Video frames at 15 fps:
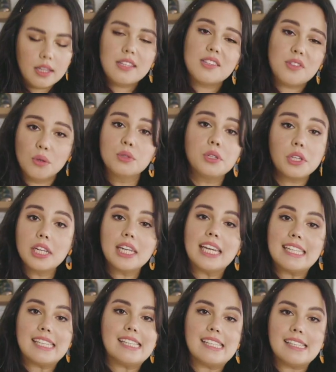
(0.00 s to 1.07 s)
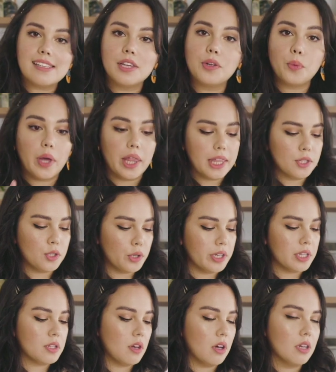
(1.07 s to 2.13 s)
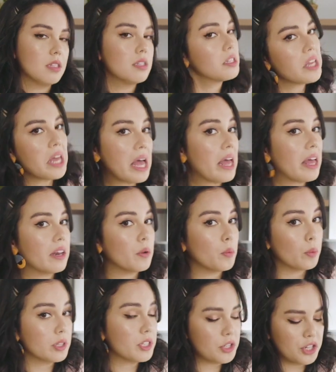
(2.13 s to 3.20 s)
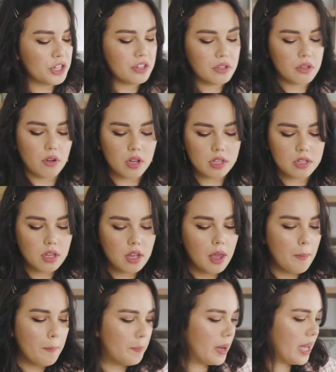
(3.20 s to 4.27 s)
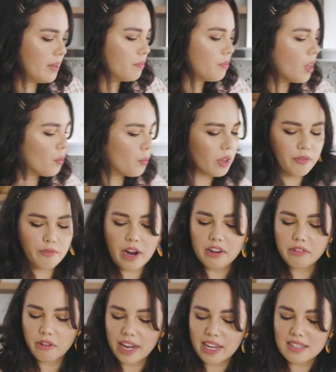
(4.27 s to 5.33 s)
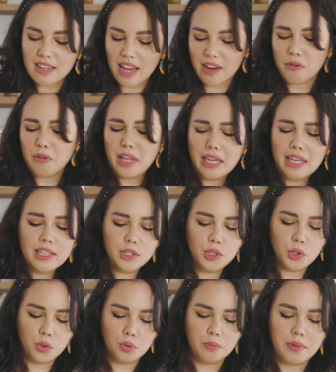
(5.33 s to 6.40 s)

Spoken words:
This is also gonna get seasoned with soy sauce and Worcestershire sauce, But with fried rice, I don't like it to